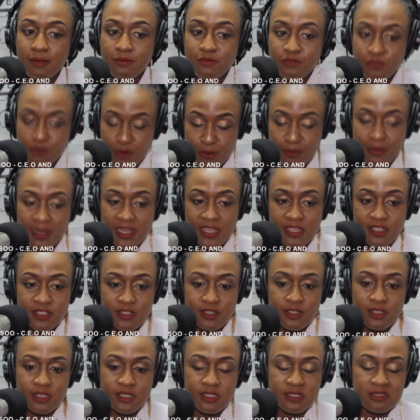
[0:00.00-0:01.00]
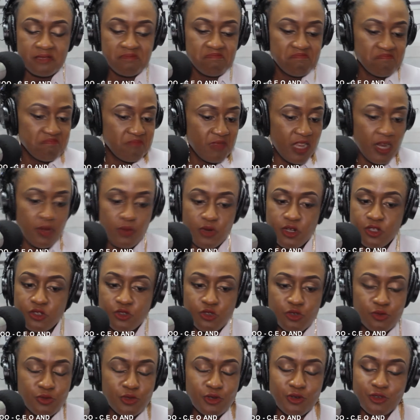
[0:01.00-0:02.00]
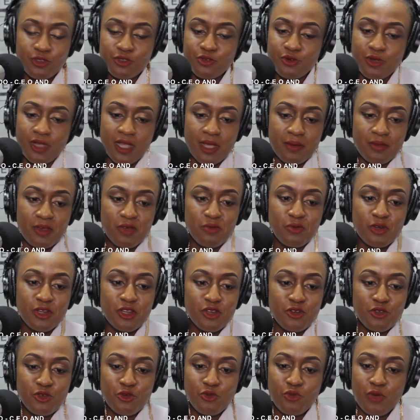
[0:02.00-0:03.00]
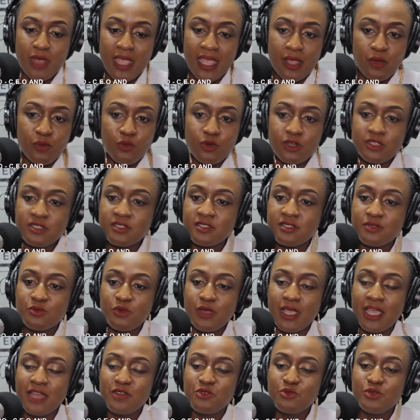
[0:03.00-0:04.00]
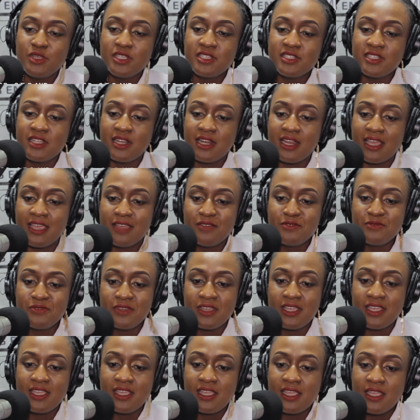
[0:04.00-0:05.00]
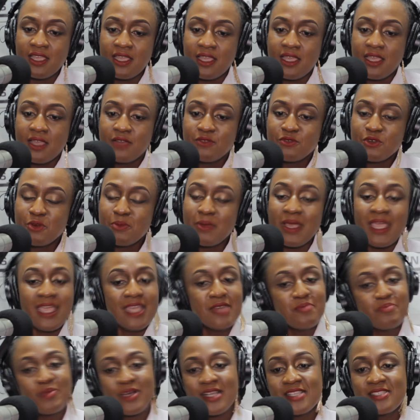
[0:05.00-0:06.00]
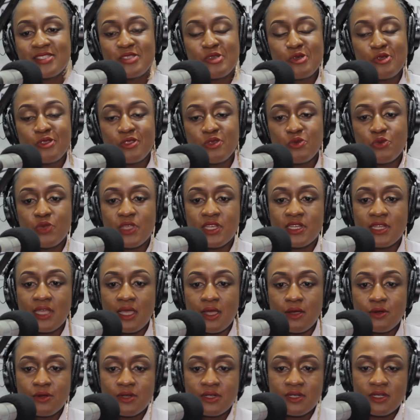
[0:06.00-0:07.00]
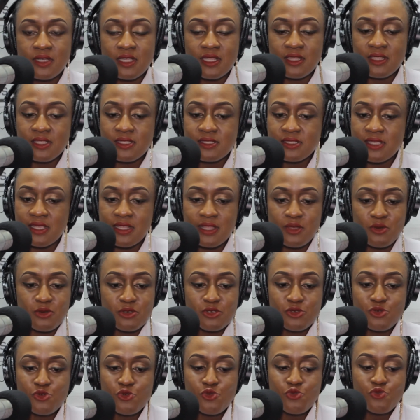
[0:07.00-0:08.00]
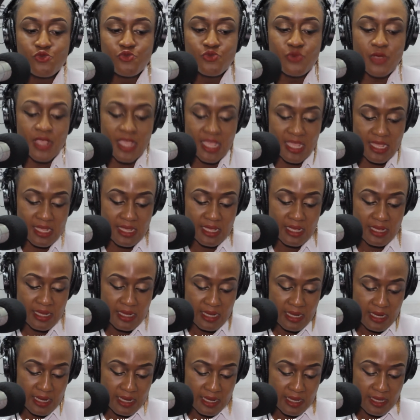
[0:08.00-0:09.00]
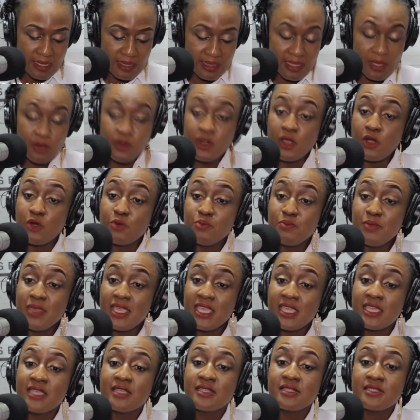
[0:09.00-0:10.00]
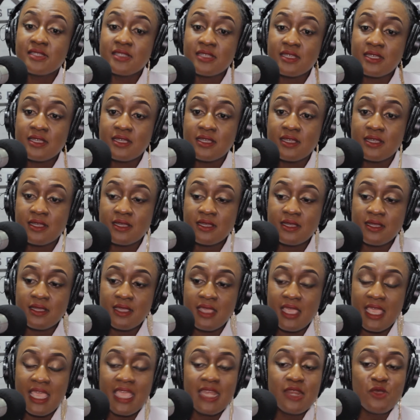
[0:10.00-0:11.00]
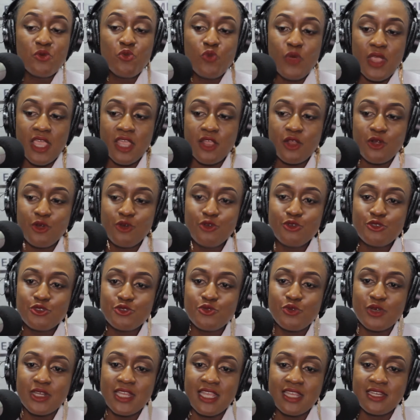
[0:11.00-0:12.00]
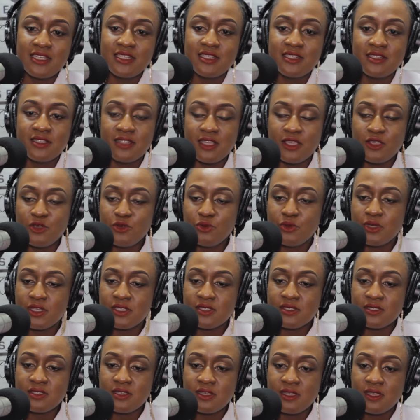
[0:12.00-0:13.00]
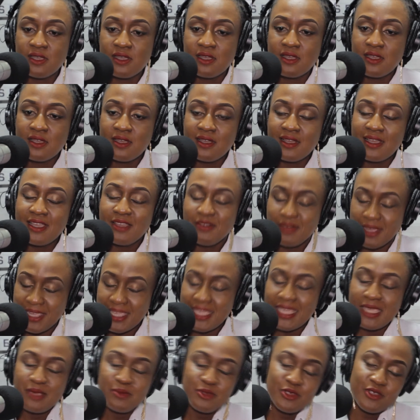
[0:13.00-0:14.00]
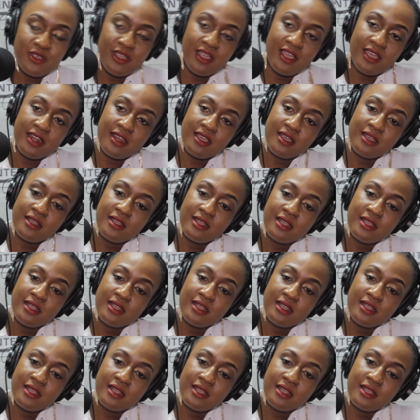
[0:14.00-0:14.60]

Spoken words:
from my church. Everybody told me not to come. Everybody knew where I was, where I'd reached in life, from my head pastor all the way down. And they said there was no way that I'll make it anywhere close to what I did in the US if I came to Ghana.